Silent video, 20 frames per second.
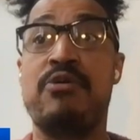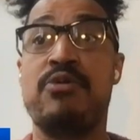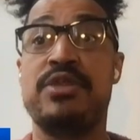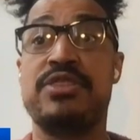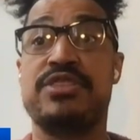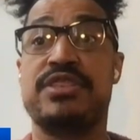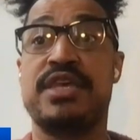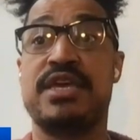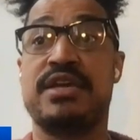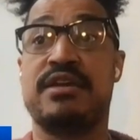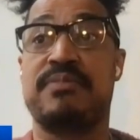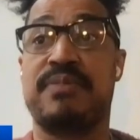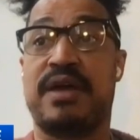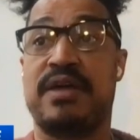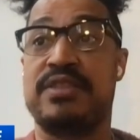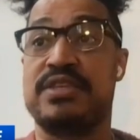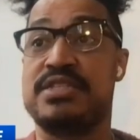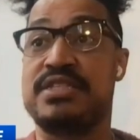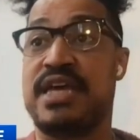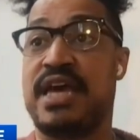I would think
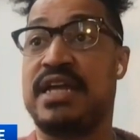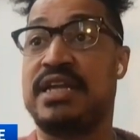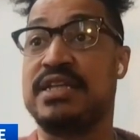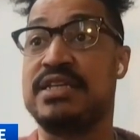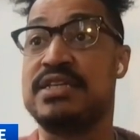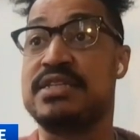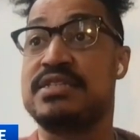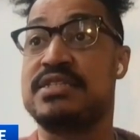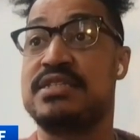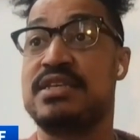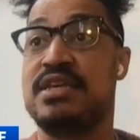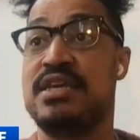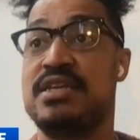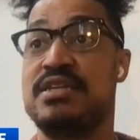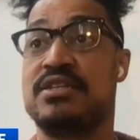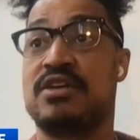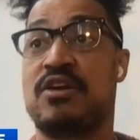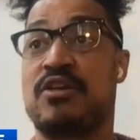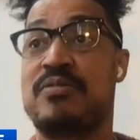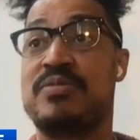about this, Alex,
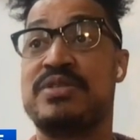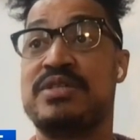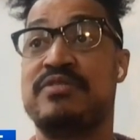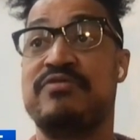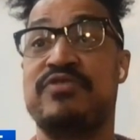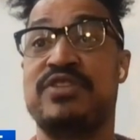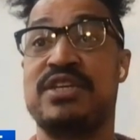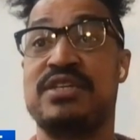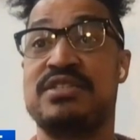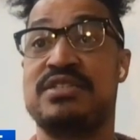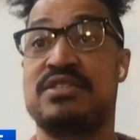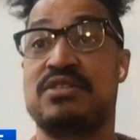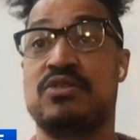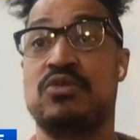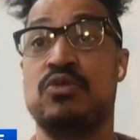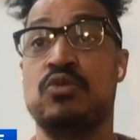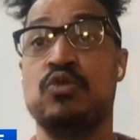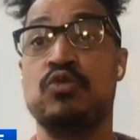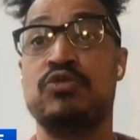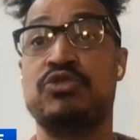in terms of, does
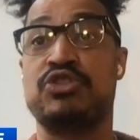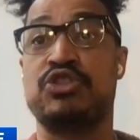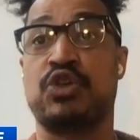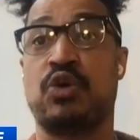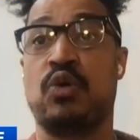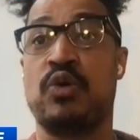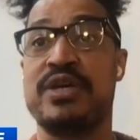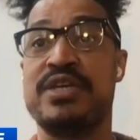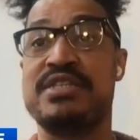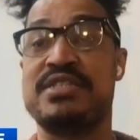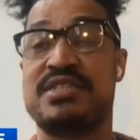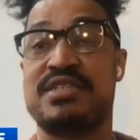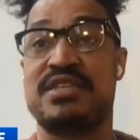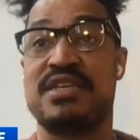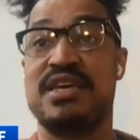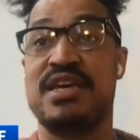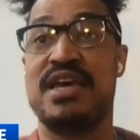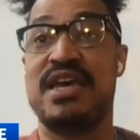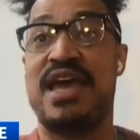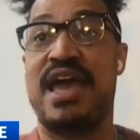school
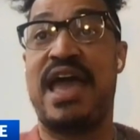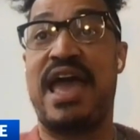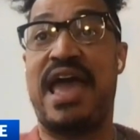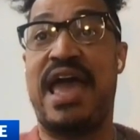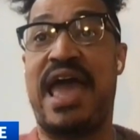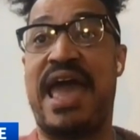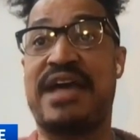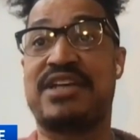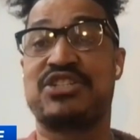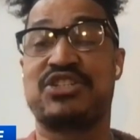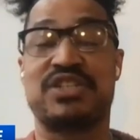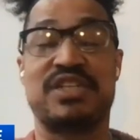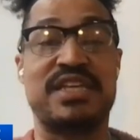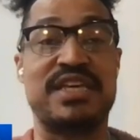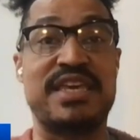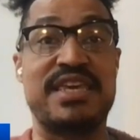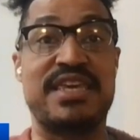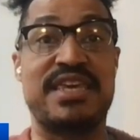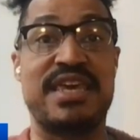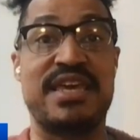choice
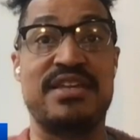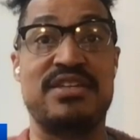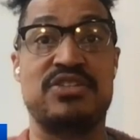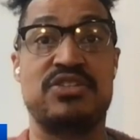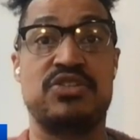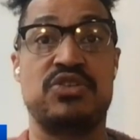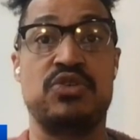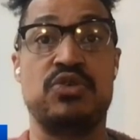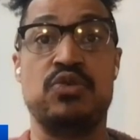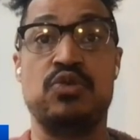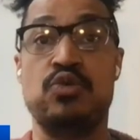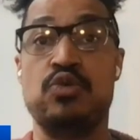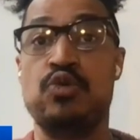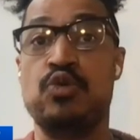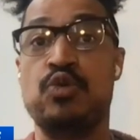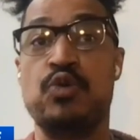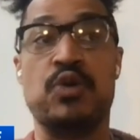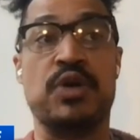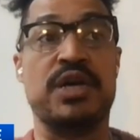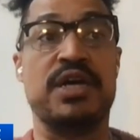actually get
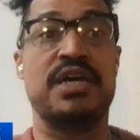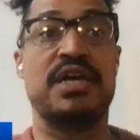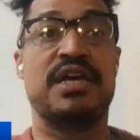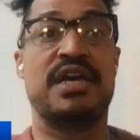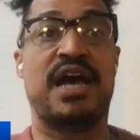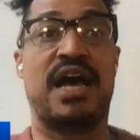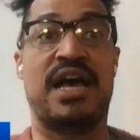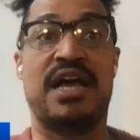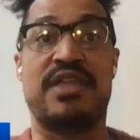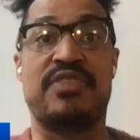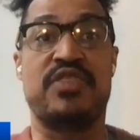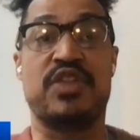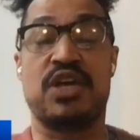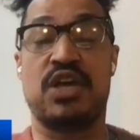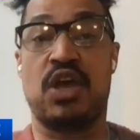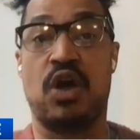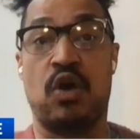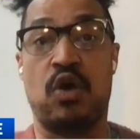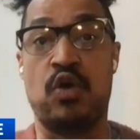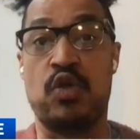to
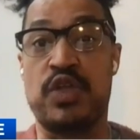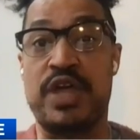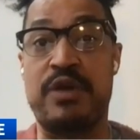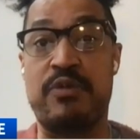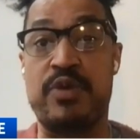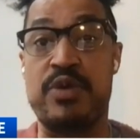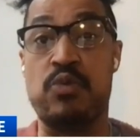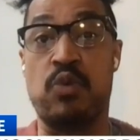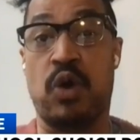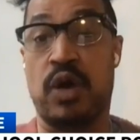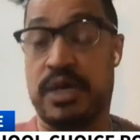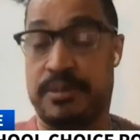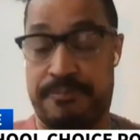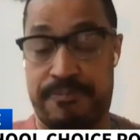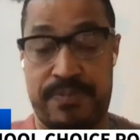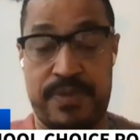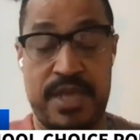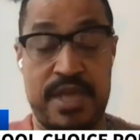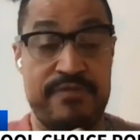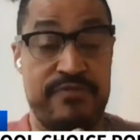the goal that we want?
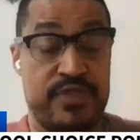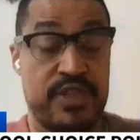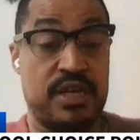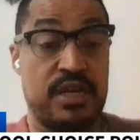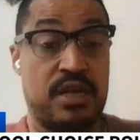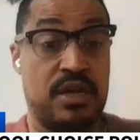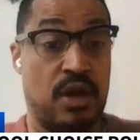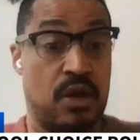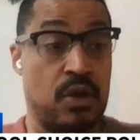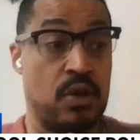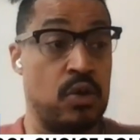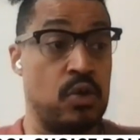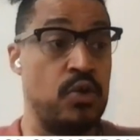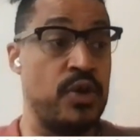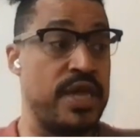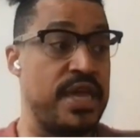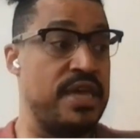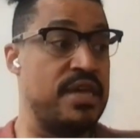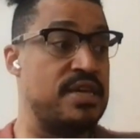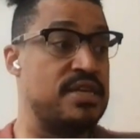If the
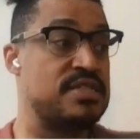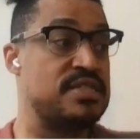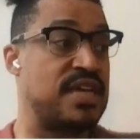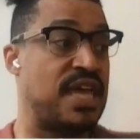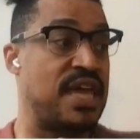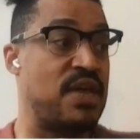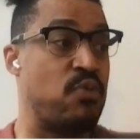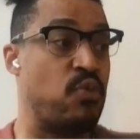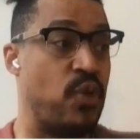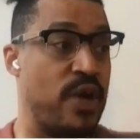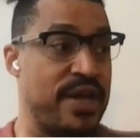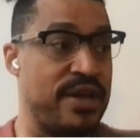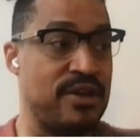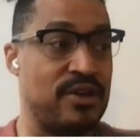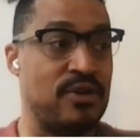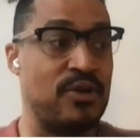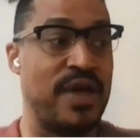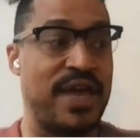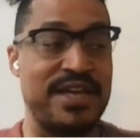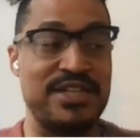goal is a
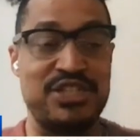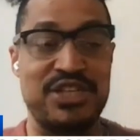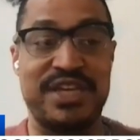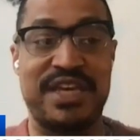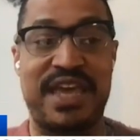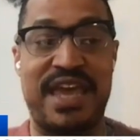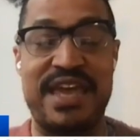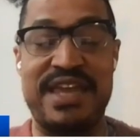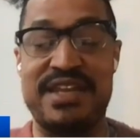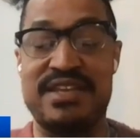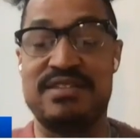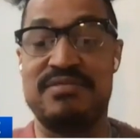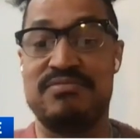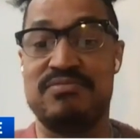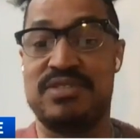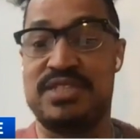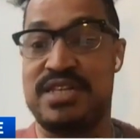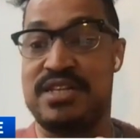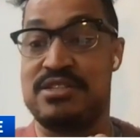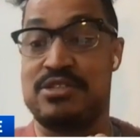well-educated
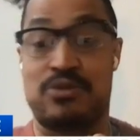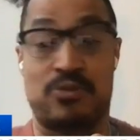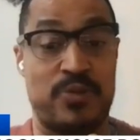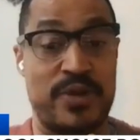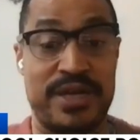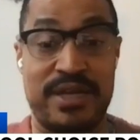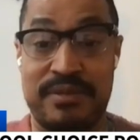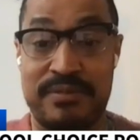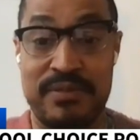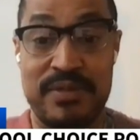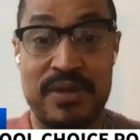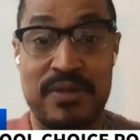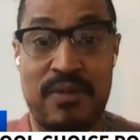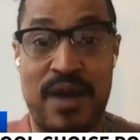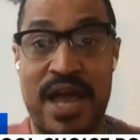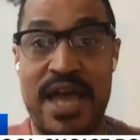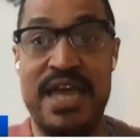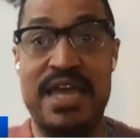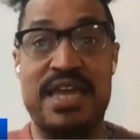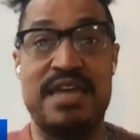citizenry,
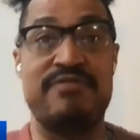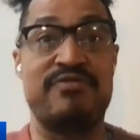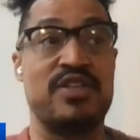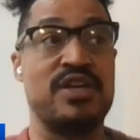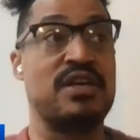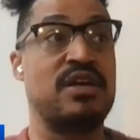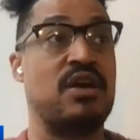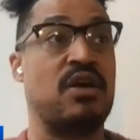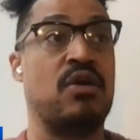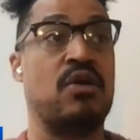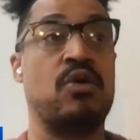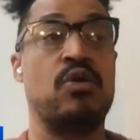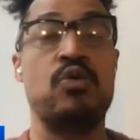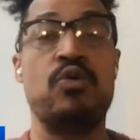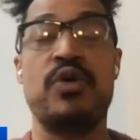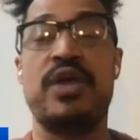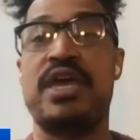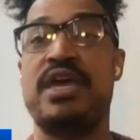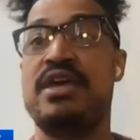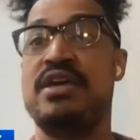right? If the
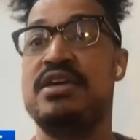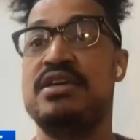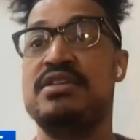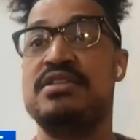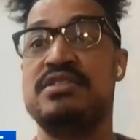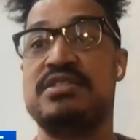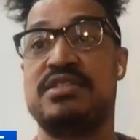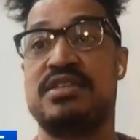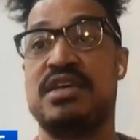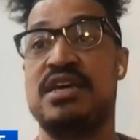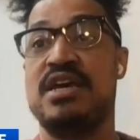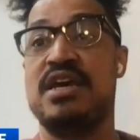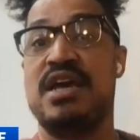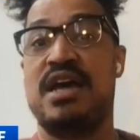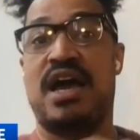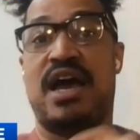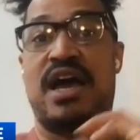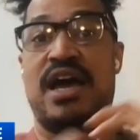goal is